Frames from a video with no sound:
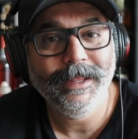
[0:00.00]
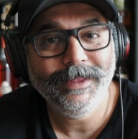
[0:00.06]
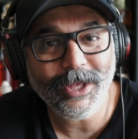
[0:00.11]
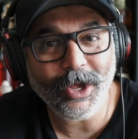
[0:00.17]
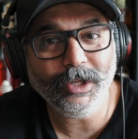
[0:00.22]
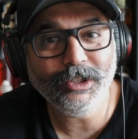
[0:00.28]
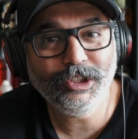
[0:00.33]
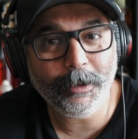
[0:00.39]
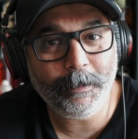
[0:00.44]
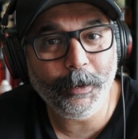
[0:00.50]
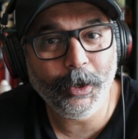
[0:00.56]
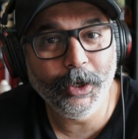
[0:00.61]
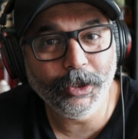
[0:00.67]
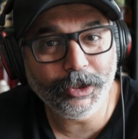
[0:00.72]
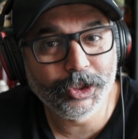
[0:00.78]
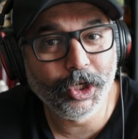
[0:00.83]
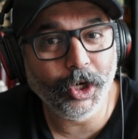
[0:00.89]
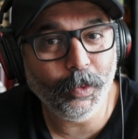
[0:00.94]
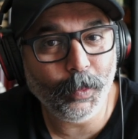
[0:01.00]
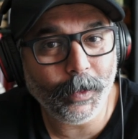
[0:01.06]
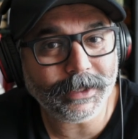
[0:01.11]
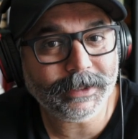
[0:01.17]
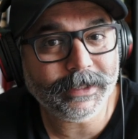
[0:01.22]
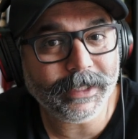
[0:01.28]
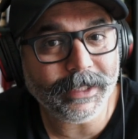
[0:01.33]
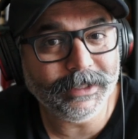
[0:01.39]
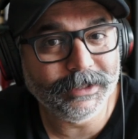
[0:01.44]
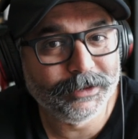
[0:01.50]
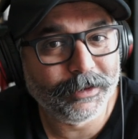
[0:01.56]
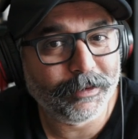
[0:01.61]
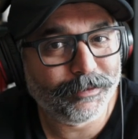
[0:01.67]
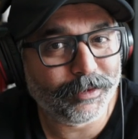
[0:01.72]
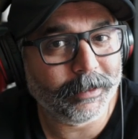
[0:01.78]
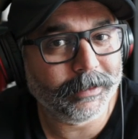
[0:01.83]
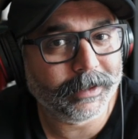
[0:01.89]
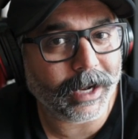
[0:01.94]
they also produce good whiskeys
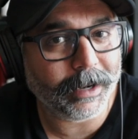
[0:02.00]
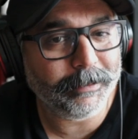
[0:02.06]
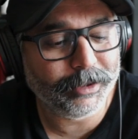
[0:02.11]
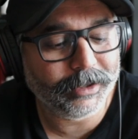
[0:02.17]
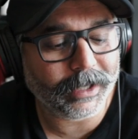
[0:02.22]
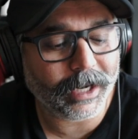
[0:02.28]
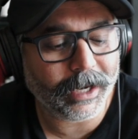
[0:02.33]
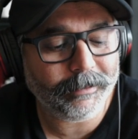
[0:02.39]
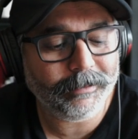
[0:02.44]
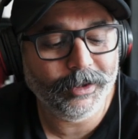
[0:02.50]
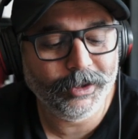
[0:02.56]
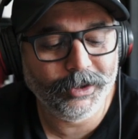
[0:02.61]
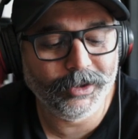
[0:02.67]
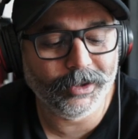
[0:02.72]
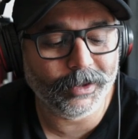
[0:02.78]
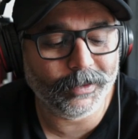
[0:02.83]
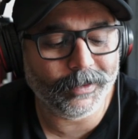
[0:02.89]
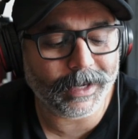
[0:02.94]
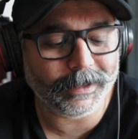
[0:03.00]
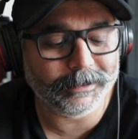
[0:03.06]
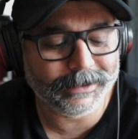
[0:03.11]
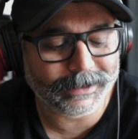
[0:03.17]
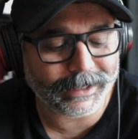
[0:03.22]
from time to time. You know what I'm